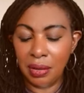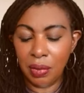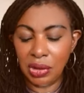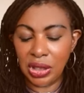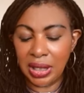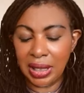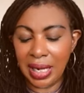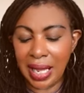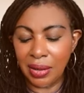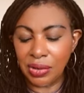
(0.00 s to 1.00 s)
Watching
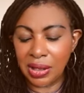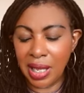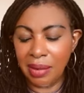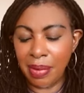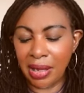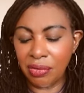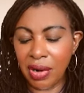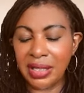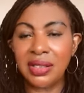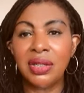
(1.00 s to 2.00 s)
clouds, lie back,
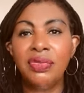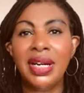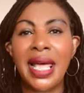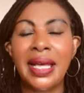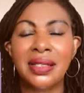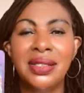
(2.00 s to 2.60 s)
rest and relax.